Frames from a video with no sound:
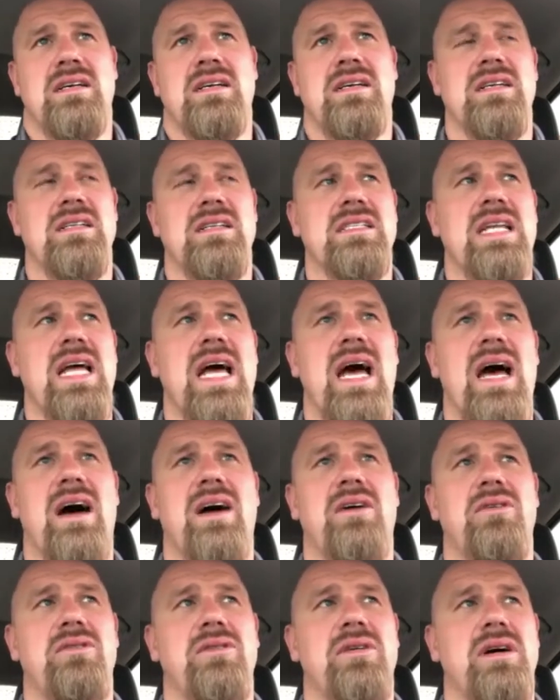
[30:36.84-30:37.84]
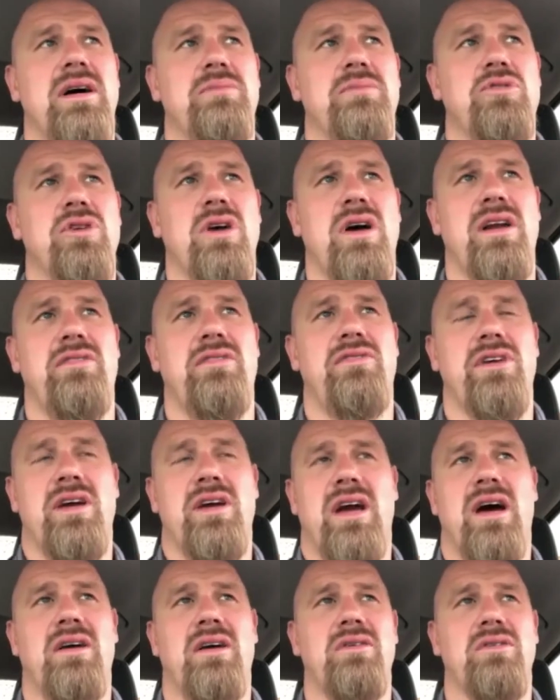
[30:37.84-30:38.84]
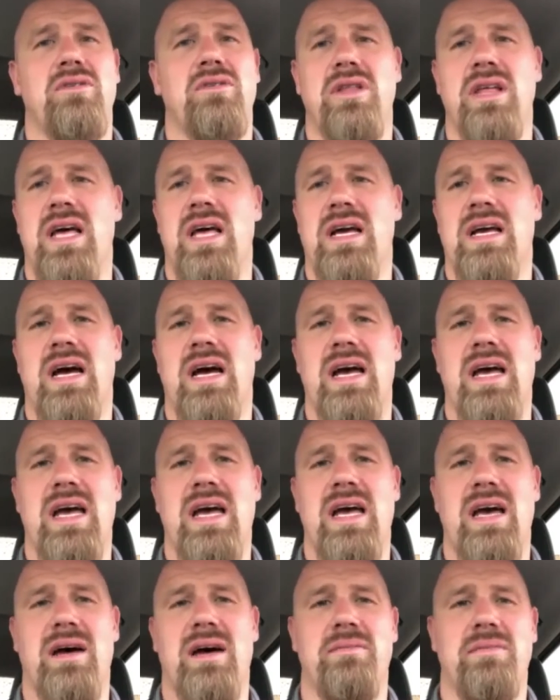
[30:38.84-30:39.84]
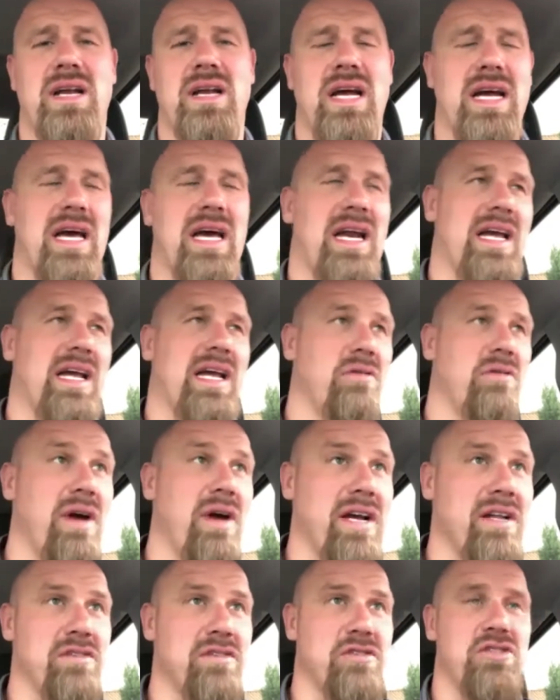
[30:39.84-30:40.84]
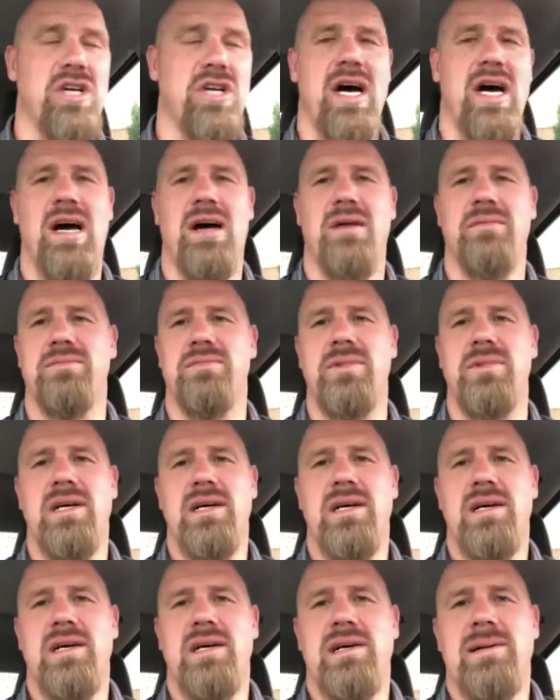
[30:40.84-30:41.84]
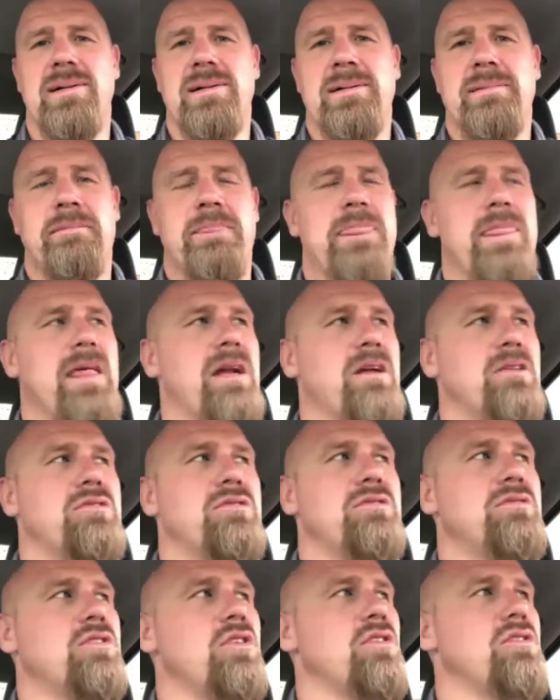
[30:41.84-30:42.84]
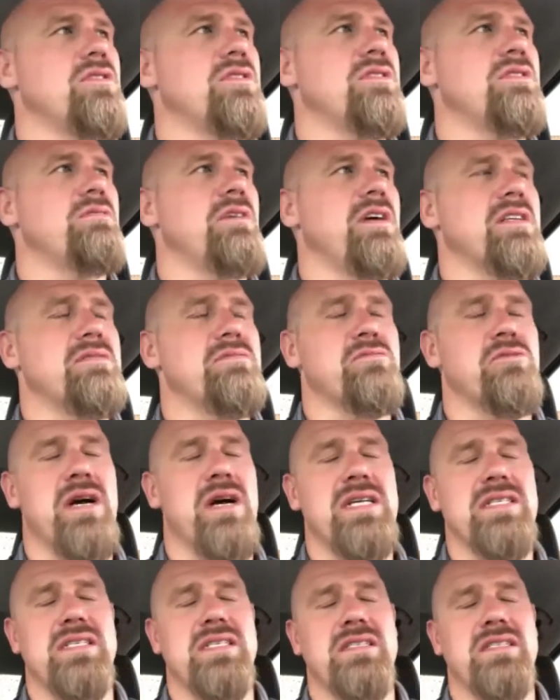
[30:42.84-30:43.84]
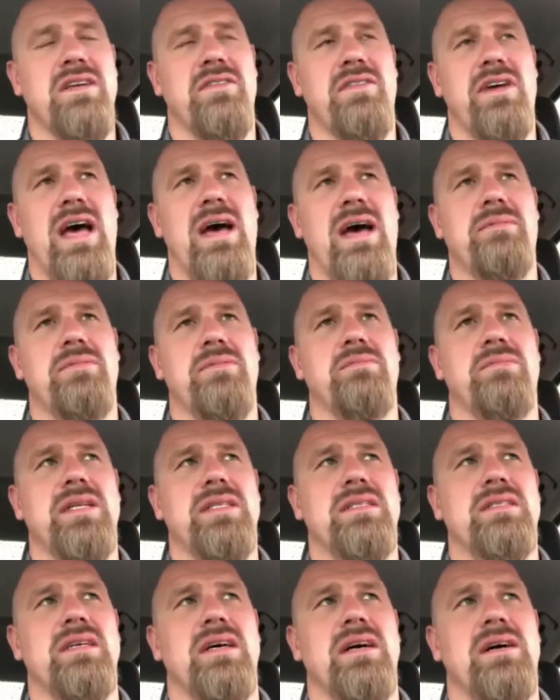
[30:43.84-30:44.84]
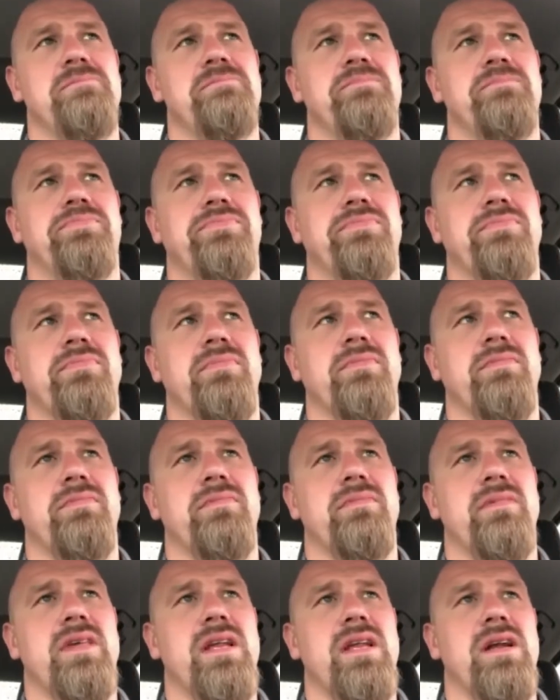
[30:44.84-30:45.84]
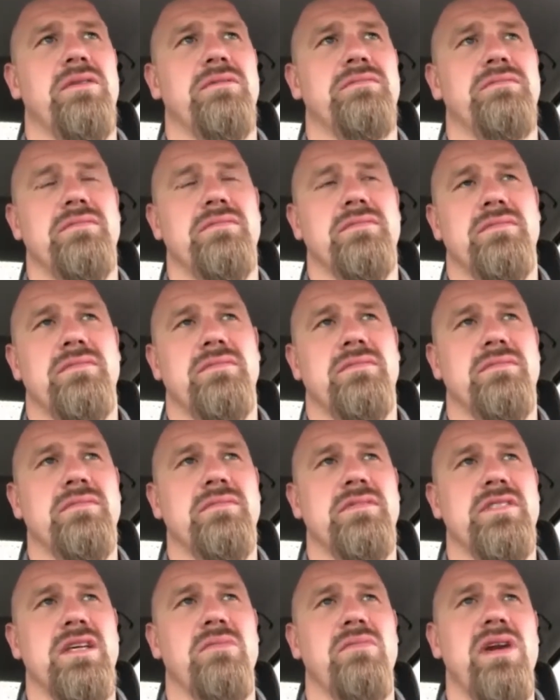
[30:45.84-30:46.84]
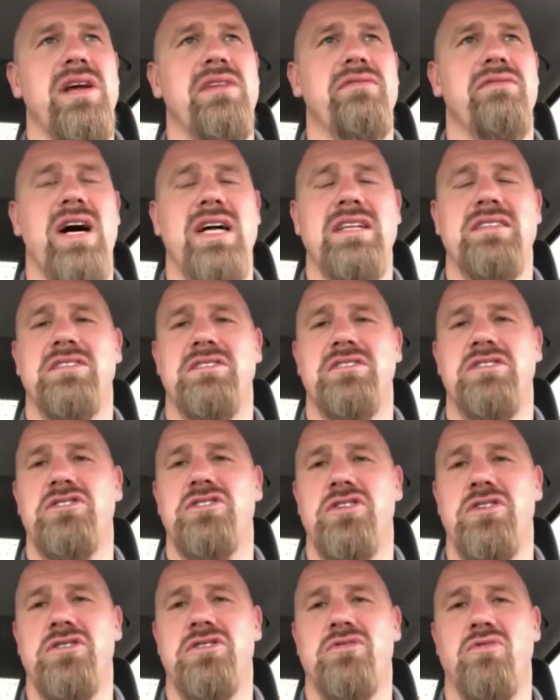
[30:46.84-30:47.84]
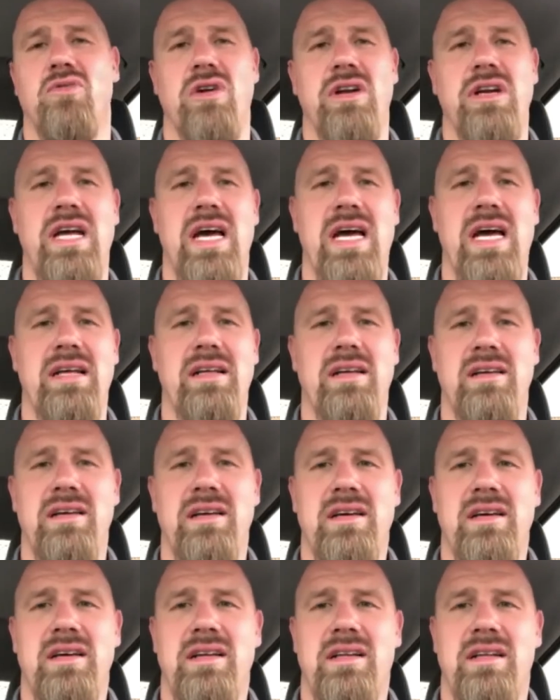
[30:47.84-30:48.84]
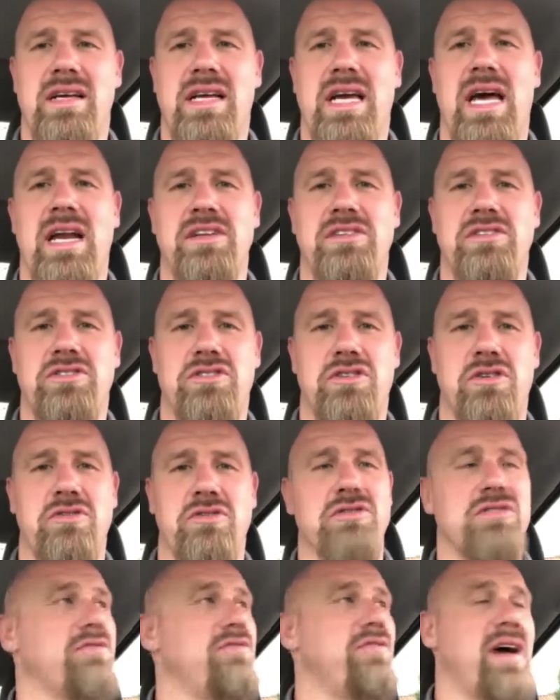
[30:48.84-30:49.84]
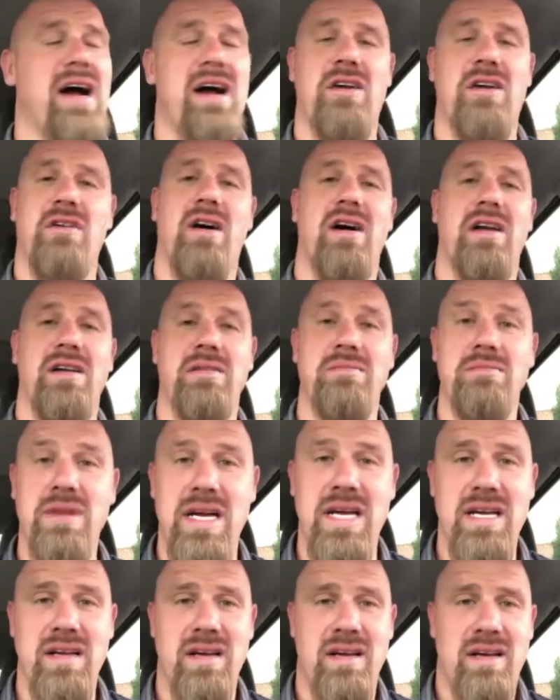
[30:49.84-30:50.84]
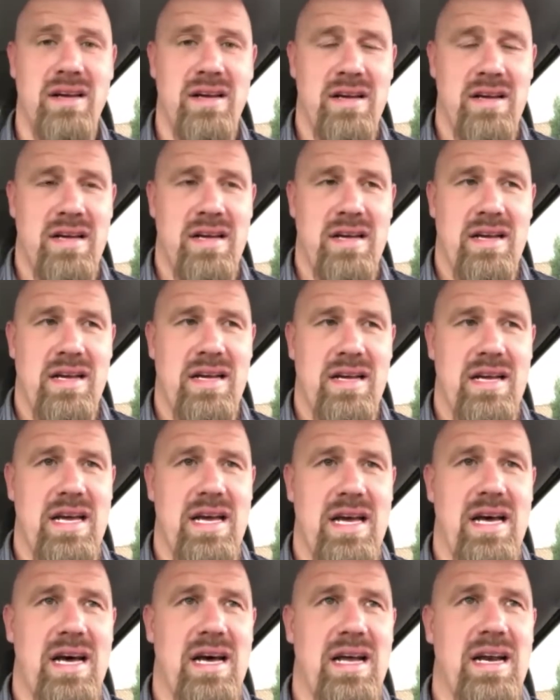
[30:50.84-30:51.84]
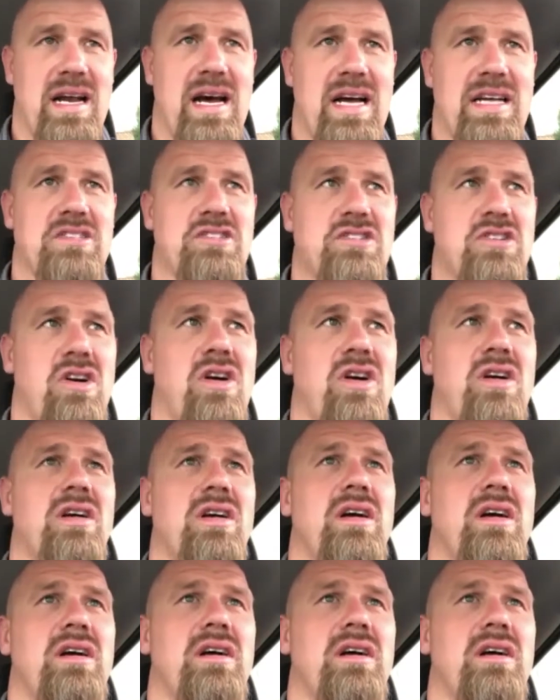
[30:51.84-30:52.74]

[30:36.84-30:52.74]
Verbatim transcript: because now I'm trying to figure out who the heck I am and I got to get a regular job. You know, turns, we had some crazy stuff happen, but, um, you know, somebody invites us to church one day that kind of turns the fire on in me. And I start